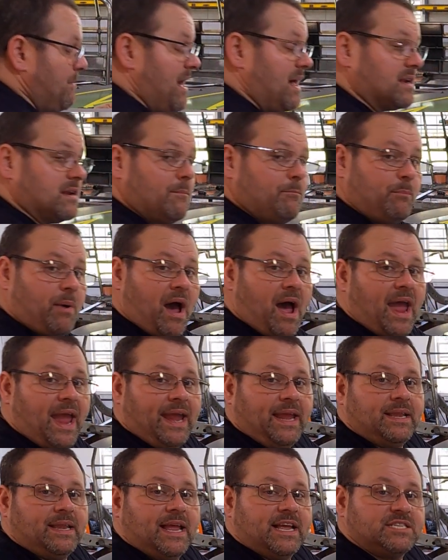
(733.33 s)
amount of
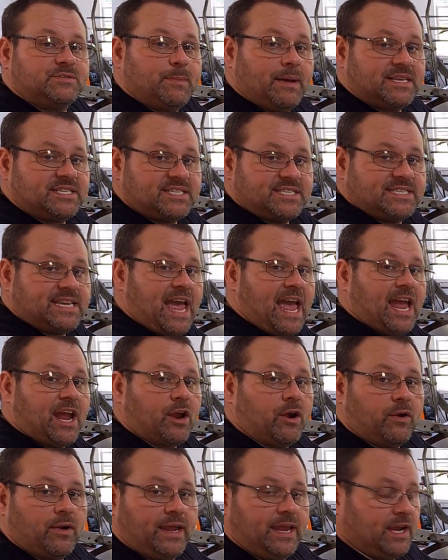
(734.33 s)
bite as my
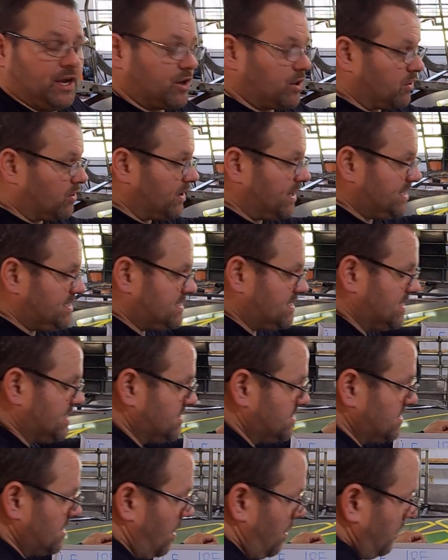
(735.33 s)
stagger
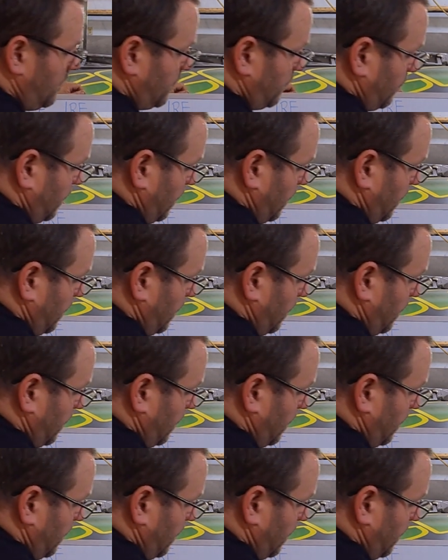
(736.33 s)
increases on the